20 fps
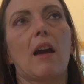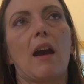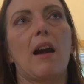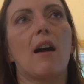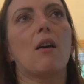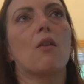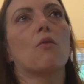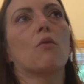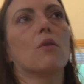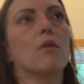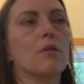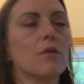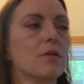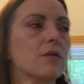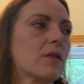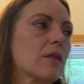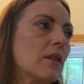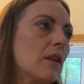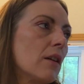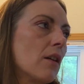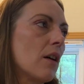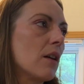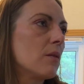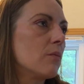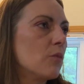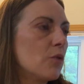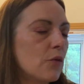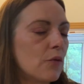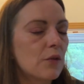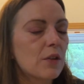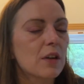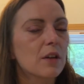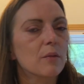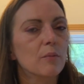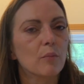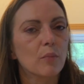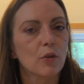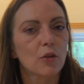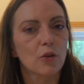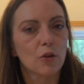hours, and I got to move the
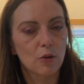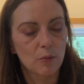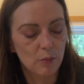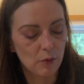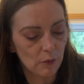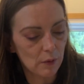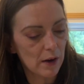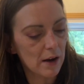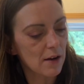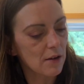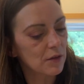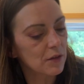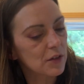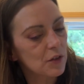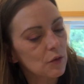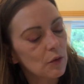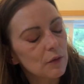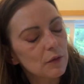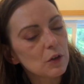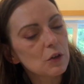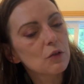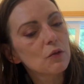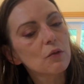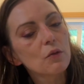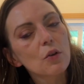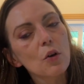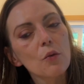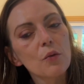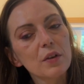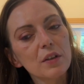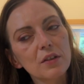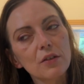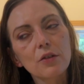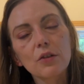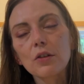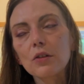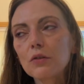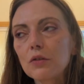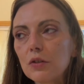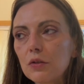blurb around. So if you go into
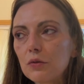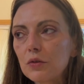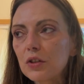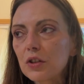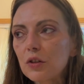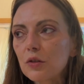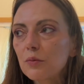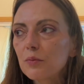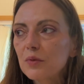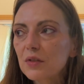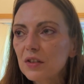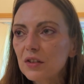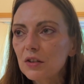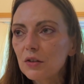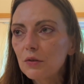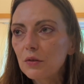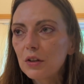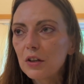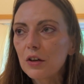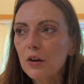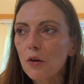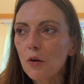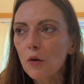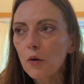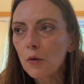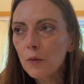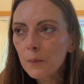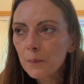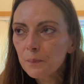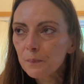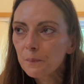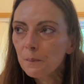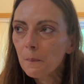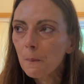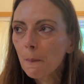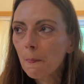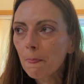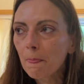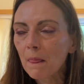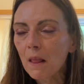your YouTube studio,
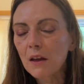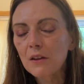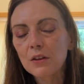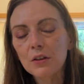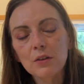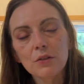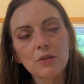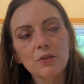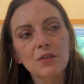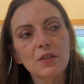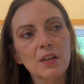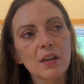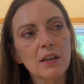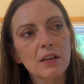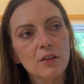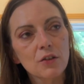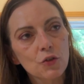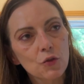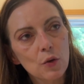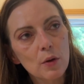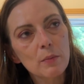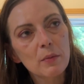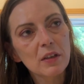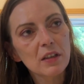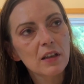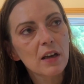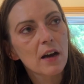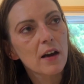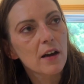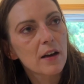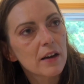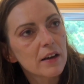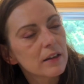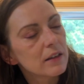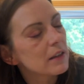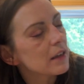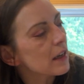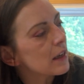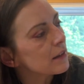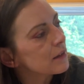there's like trim and
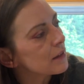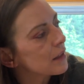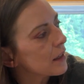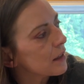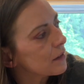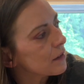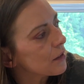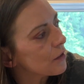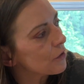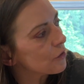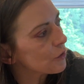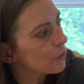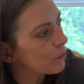cut, and then there's